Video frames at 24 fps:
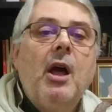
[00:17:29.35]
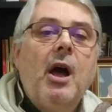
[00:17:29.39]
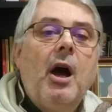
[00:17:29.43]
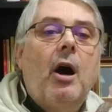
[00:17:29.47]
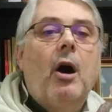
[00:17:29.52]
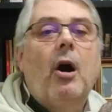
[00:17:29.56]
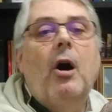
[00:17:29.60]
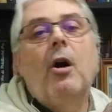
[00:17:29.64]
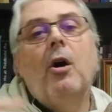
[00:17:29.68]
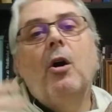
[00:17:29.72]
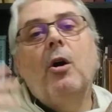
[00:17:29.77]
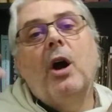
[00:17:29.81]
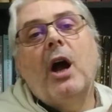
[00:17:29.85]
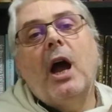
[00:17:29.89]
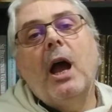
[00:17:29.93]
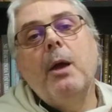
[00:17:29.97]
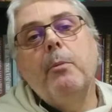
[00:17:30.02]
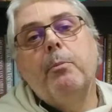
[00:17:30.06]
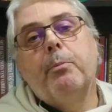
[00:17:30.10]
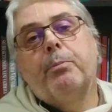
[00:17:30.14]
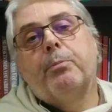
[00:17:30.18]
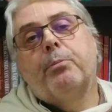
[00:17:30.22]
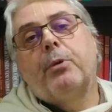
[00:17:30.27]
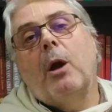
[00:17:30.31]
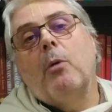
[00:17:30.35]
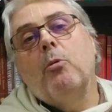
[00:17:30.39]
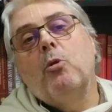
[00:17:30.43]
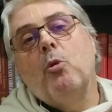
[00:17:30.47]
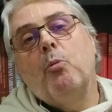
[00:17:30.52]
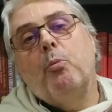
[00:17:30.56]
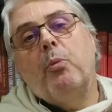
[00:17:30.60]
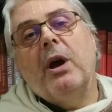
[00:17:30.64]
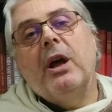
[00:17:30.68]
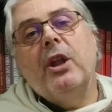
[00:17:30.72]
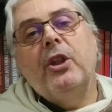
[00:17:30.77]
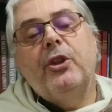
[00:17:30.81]

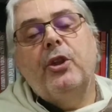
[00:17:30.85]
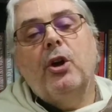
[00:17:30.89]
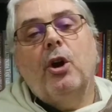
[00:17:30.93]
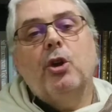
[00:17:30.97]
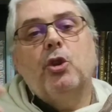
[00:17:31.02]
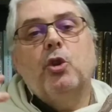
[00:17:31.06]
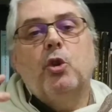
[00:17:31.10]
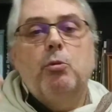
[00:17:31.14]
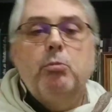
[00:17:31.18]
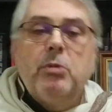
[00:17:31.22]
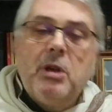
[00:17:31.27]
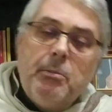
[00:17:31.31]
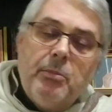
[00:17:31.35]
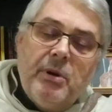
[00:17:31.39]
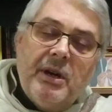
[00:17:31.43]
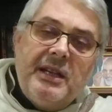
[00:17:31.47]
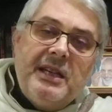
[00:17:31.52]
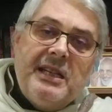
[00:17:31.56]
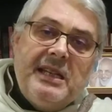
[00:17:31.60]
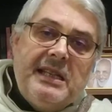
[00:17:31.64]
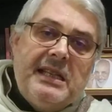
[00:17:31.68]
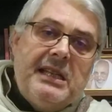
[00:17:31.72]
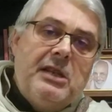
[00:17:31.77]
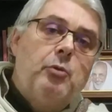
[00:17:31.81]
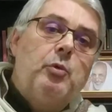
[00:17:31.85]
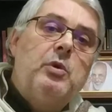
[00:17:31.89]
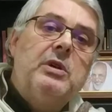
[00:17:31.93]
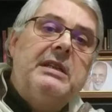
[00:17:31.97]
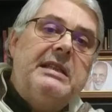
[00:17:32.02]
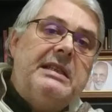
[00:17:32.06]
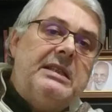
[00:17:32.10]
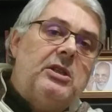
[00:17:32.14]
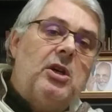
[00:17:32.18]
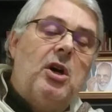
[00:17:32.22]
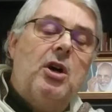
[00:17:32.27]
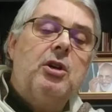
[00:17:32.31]
Prabhupada talked to me, but he didn't really
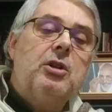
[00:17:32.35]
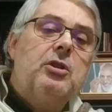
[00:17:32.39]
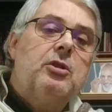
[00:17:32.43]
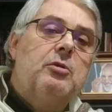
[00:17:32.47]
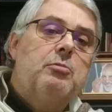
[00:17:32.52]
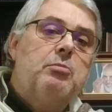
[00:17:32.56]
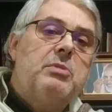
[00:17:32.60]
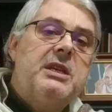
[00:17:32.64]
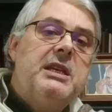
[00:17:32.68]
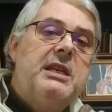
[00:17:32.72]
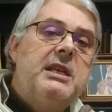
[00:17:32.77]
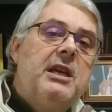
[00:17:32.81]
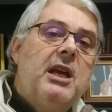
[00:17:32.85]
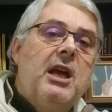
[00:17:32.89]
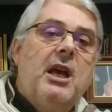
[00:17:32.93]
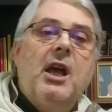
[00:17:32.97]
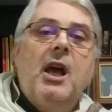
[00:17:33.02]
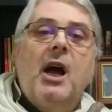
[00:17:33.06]
talk to me.